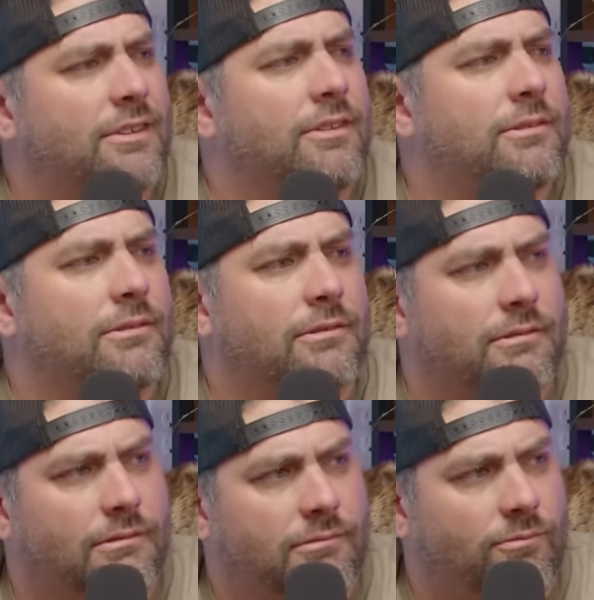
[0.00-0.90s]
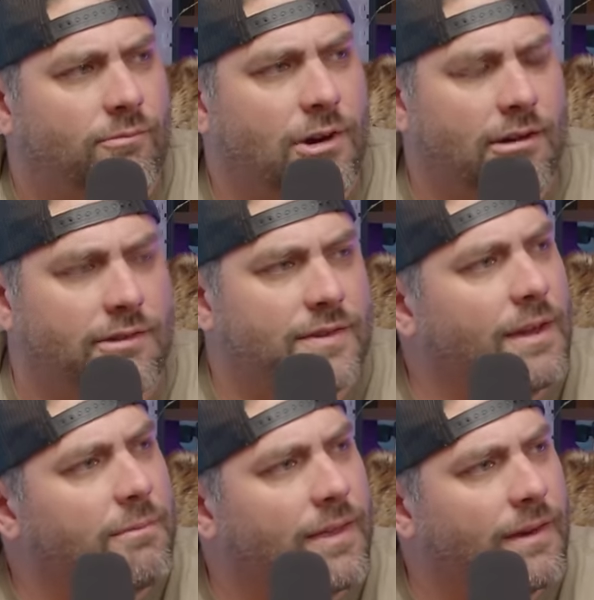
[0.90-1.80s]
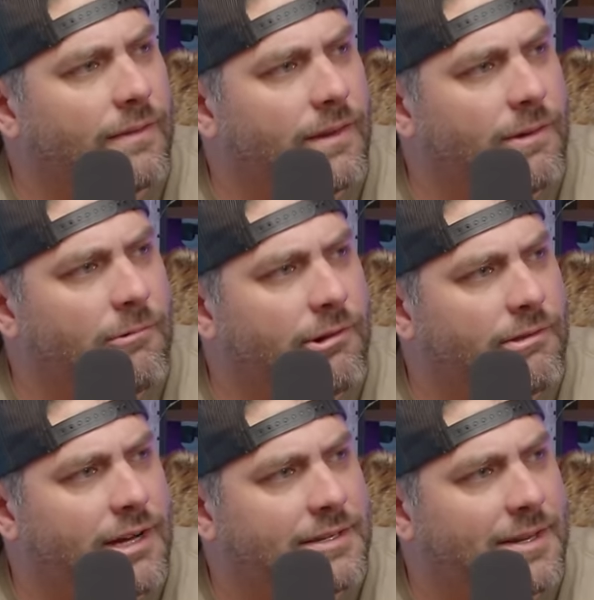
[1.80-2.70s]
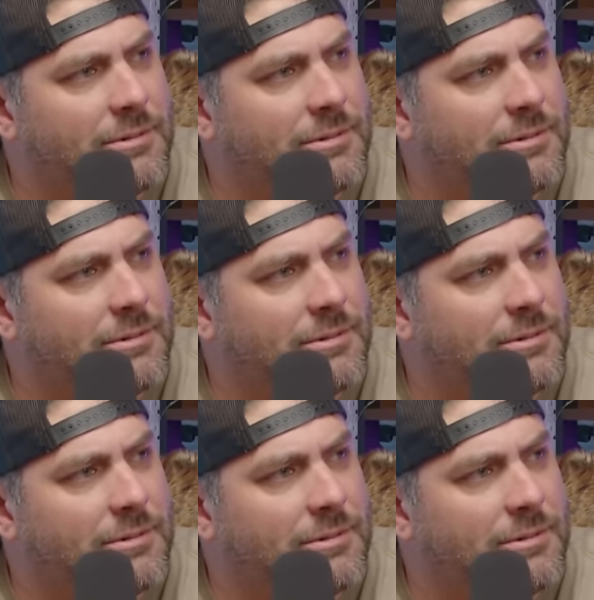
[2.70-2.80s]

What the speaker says: You're wearing the same thing that you wore the last